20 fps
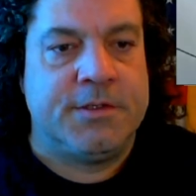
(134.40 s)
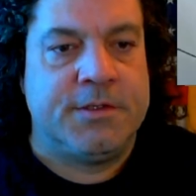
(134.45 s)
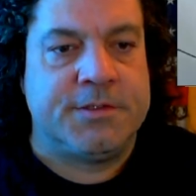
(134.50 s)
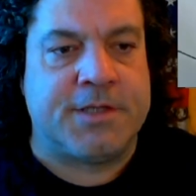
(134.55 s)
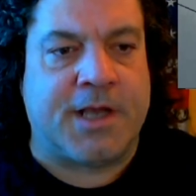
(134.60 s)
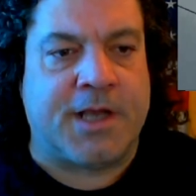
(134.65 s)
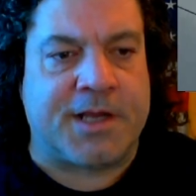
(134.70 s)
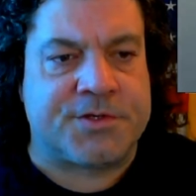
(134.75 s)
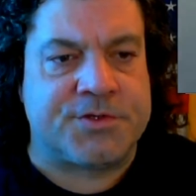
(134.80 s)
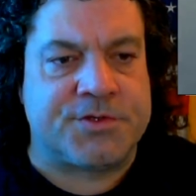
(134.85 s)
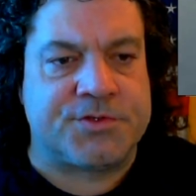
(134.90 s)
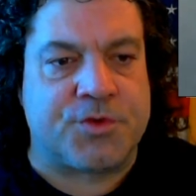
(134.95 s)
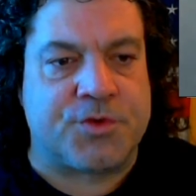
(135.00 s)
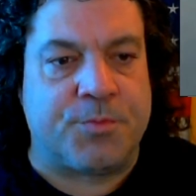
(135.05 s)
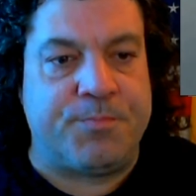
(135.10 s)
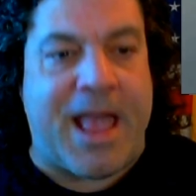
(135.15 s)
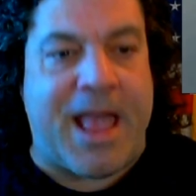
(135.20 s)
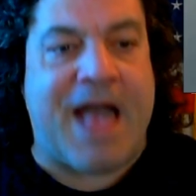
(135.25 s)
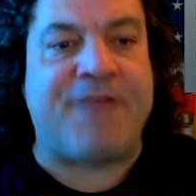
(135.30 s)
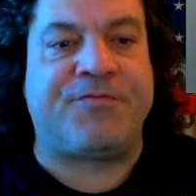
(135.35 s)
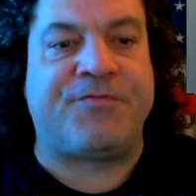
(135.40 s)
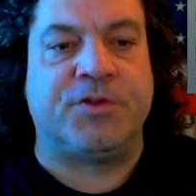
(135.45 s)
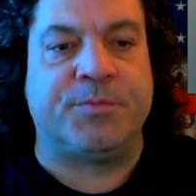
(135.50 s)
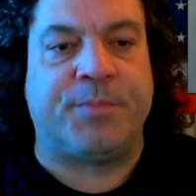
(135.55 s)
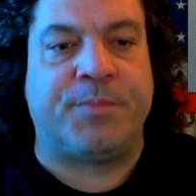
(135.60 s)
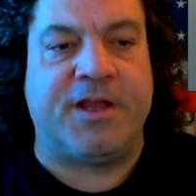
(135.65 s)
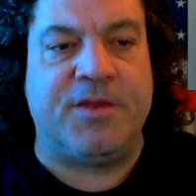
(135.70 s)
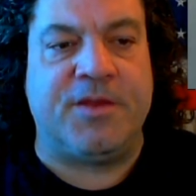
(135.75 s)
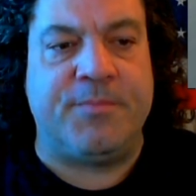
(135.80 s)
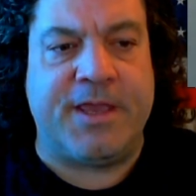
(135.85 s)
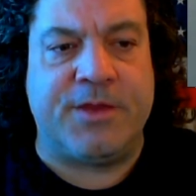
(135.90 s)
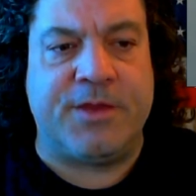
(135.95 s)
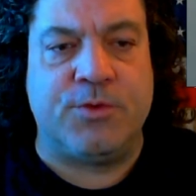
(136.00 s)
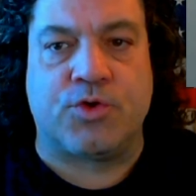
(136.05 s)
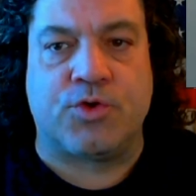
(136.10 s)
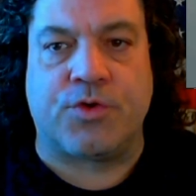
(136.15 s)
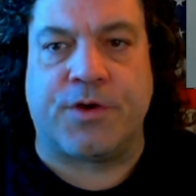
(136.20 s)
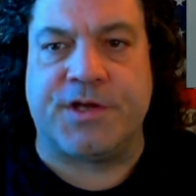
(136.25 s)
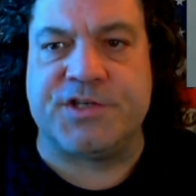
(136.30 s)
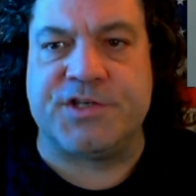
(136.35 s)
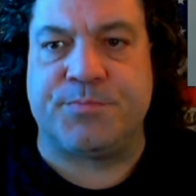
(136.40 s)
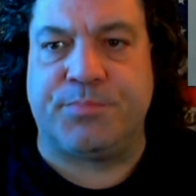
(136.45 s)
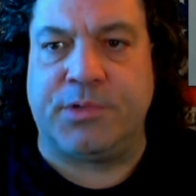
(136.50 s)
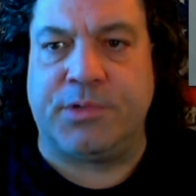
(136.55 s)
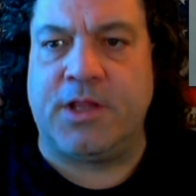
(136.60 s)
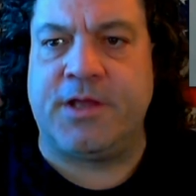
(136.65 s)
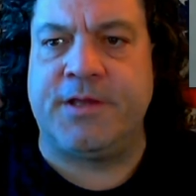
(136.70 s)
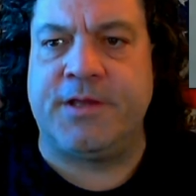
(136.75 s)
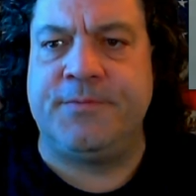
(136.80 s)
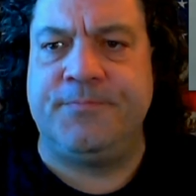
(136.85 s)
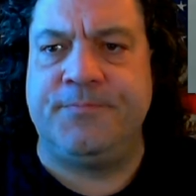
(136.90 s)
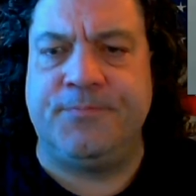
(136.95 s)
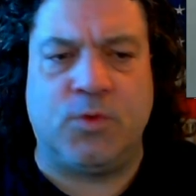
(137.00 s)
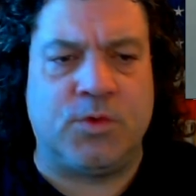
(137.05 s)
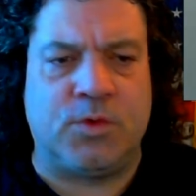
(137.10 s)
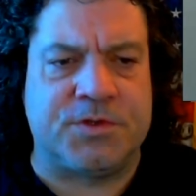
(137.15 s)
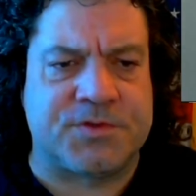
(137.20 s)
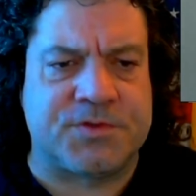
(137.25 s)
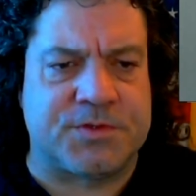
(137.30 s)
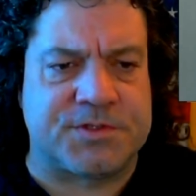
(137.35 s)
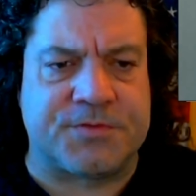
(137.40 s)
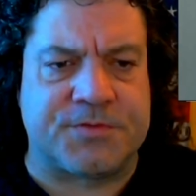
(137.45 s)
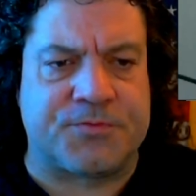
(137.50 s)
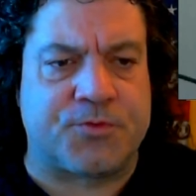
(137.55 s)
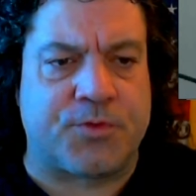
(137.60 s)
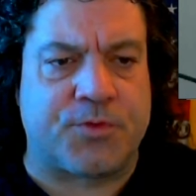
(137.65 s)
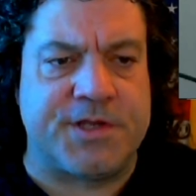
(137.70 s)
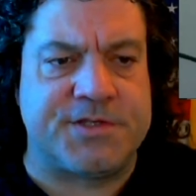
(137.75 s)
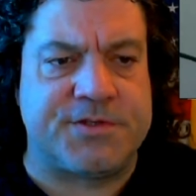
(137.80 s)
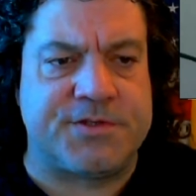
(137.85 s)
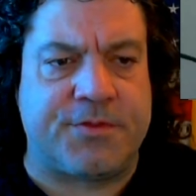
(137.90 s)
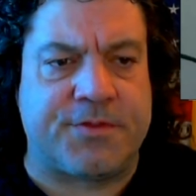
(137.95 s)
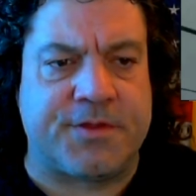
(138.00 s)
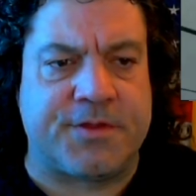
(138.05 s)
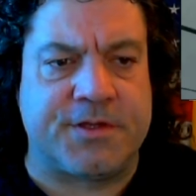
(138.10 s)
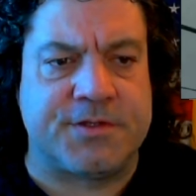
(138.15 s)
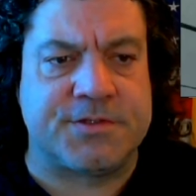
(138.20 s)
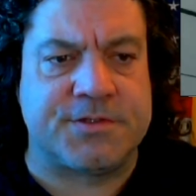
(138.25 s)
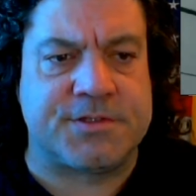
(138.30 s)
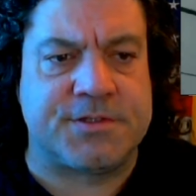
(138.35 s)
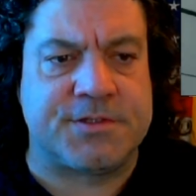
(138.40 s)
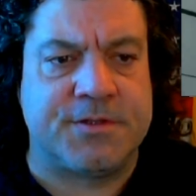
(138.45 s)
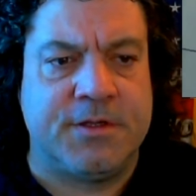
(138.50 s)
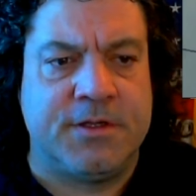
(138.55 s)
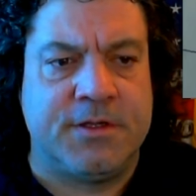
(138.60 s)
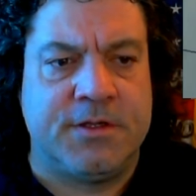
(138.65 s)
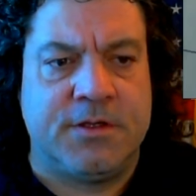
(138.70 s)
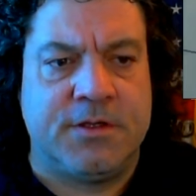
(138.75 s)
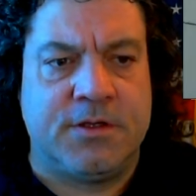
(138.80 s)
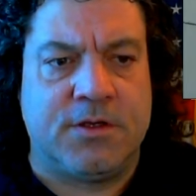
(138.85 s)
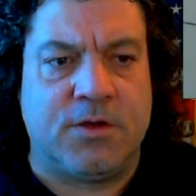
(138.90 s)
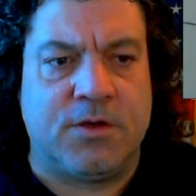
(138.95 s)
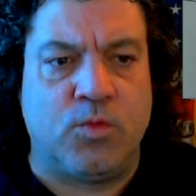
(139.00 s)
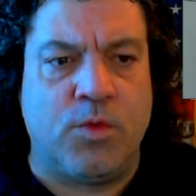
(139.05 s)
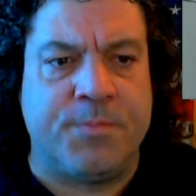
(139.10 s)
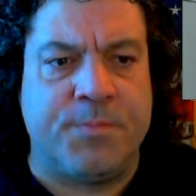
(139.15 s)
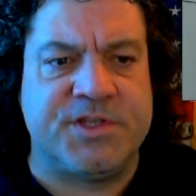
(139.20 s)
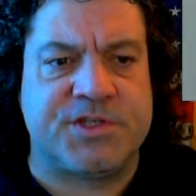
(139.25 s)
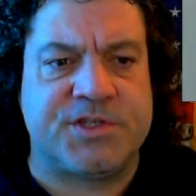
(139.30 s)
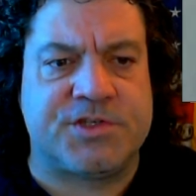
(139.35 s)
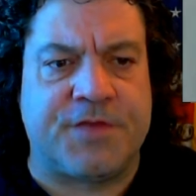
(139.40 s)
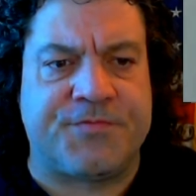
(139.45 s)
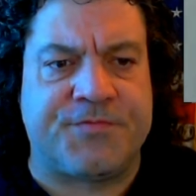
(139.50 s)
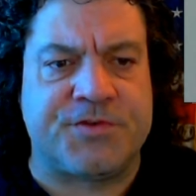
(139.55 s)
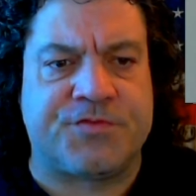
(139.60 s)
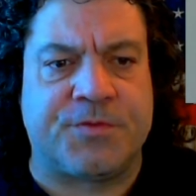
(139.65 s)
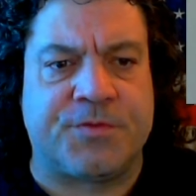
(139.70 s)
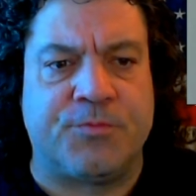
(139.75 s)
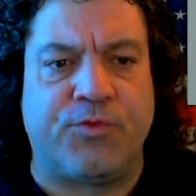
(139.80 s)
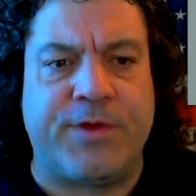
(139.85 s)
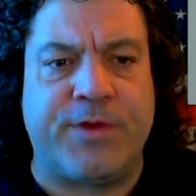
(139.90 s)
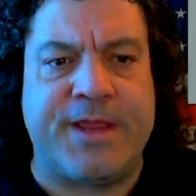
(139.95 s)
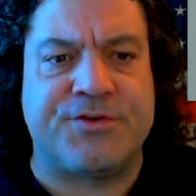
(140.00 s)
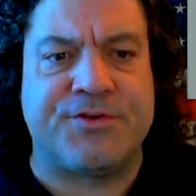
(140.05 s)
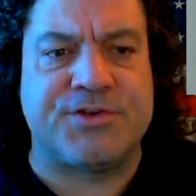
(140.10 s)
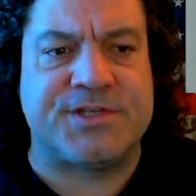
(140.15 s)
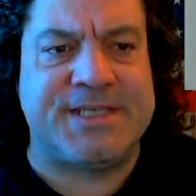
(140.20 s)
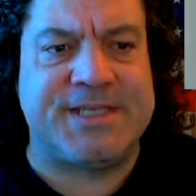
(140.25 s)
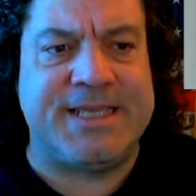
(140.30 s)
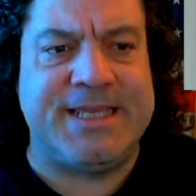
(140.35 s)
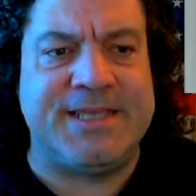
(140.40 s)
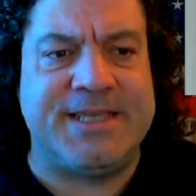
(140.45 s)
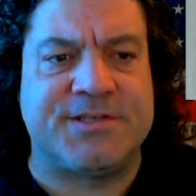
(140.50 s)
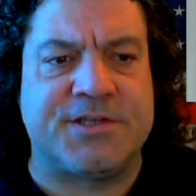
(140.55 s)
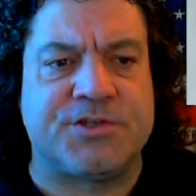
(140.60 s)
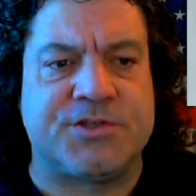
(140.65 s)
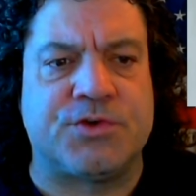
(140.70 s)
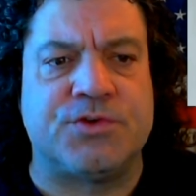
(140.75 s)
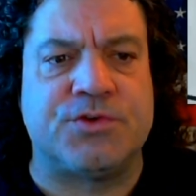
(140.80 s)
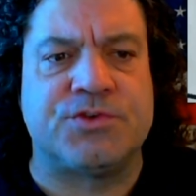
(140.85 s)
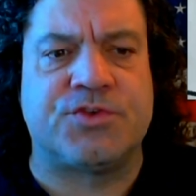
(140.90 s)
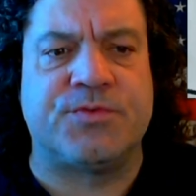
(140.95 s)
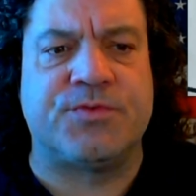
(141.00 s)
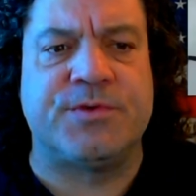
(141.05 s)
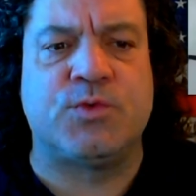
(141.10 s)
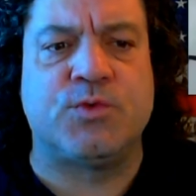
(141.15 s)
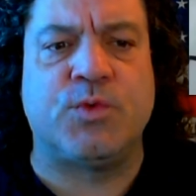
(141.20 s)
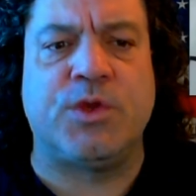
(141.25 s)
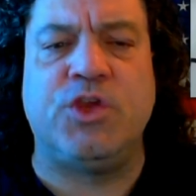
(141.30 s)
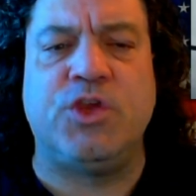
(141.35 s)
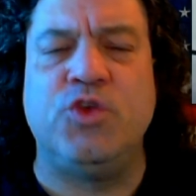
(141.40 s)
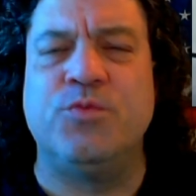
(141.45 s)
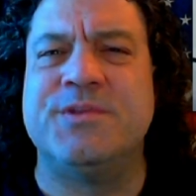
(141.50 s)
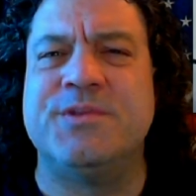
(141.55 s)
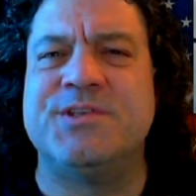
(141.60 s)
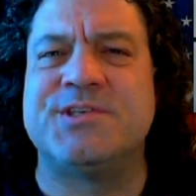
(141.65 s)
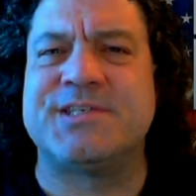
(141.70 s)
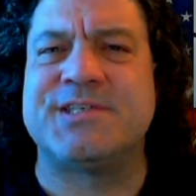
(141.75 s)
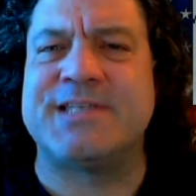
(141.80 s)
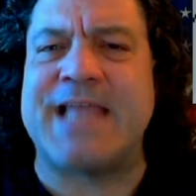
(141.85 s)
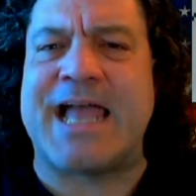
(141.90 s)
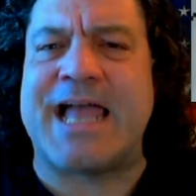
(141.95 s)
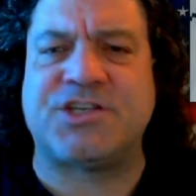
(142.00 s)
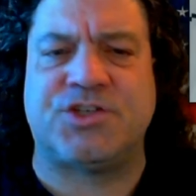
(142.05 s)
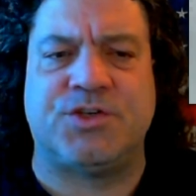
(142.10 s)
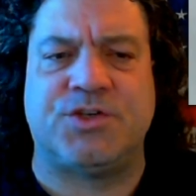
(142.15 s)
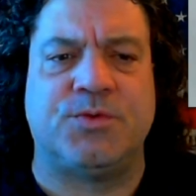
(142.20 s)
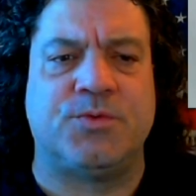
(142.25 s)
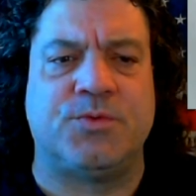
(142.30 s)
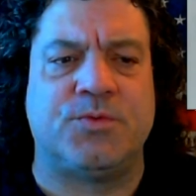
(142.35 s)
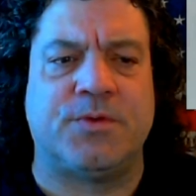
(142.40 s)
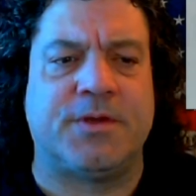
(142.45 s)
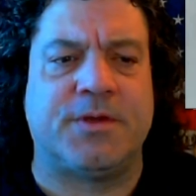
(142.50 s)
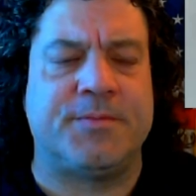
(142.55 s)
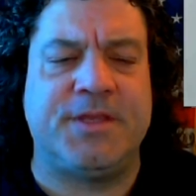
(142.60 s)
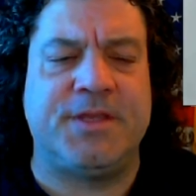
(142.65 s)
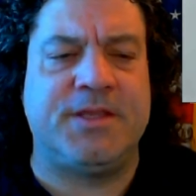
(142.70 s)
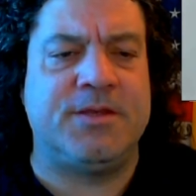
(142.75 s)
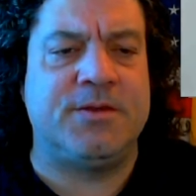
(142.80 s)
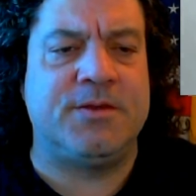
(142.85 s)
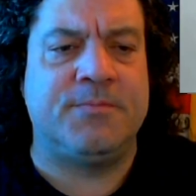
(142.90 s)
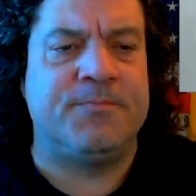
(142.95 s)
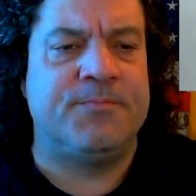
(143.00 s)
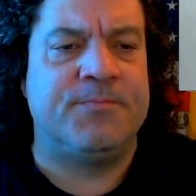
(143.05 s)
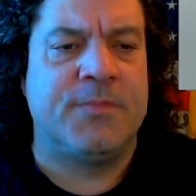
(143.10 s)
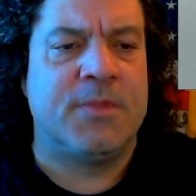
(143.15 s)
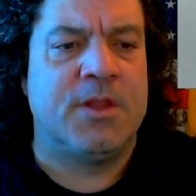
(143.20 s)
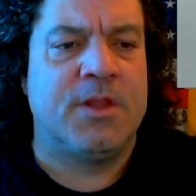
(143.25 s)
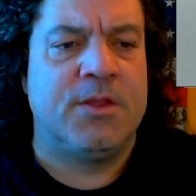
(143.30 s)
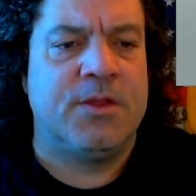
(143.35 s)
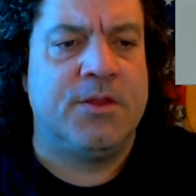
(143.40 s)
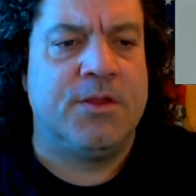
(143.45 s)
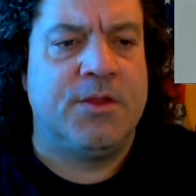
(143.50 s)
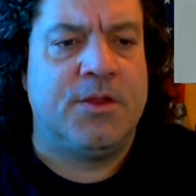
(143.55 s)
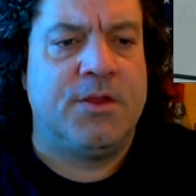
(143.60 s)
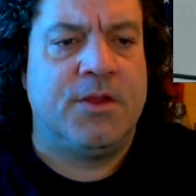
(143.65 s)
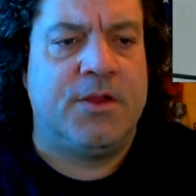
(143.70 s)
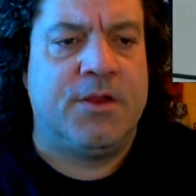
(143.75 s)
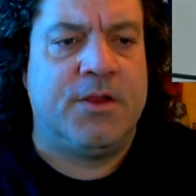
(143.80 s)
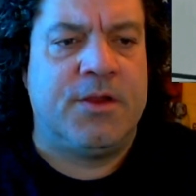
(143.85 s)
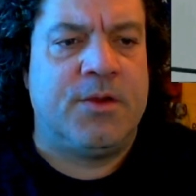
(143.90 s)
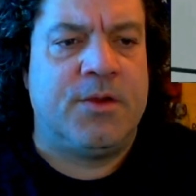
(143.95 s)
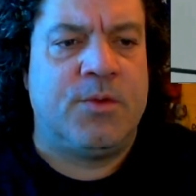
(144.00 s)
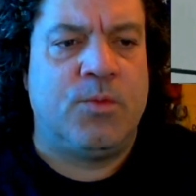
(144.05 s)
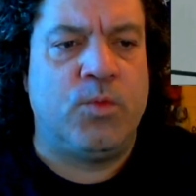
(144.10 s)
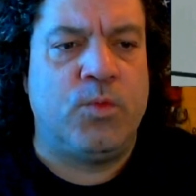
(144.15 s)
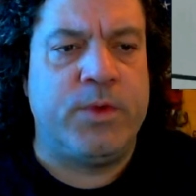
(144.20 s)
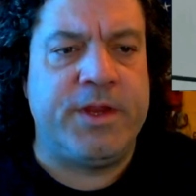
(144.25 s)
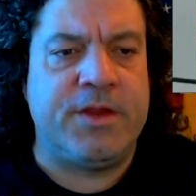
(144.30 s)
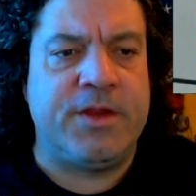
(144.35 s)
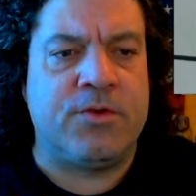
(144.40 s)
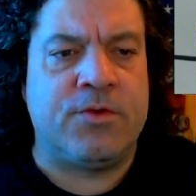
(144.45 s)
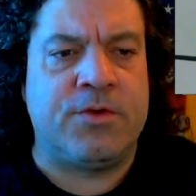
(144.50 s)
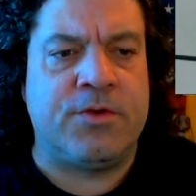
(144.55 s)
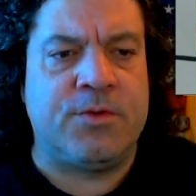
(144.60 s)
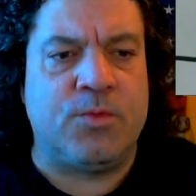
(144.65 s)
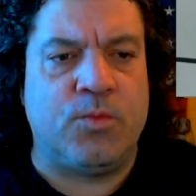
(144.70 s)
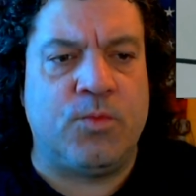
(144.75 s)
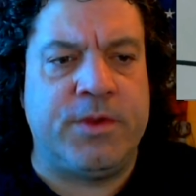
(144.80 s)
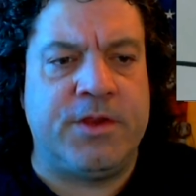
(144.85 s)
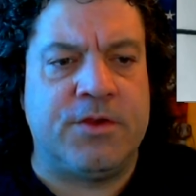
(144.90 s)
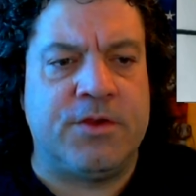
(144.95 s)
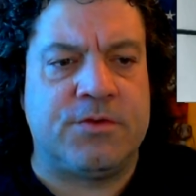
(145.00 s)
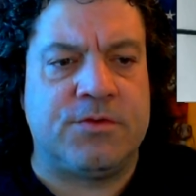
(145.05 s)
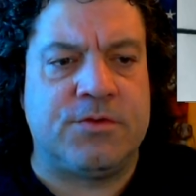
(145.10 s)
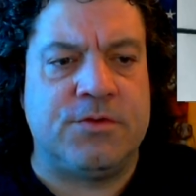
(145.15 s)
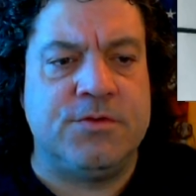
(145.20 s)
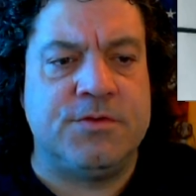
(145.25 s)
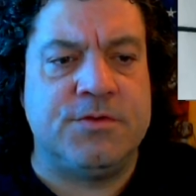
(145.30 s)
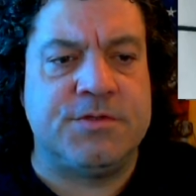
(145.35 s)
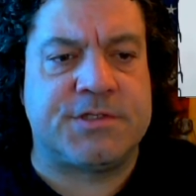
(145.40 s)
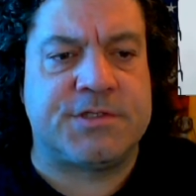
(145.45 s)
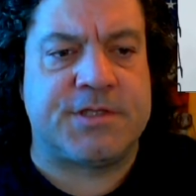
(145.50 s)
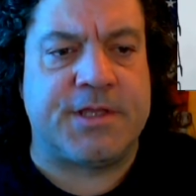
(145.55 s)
Doctors are baffled by a man who cries blood, all sorts of crazy things. A woman suffers from a rare disease that turns her into a human statue. I mean, weird, weird news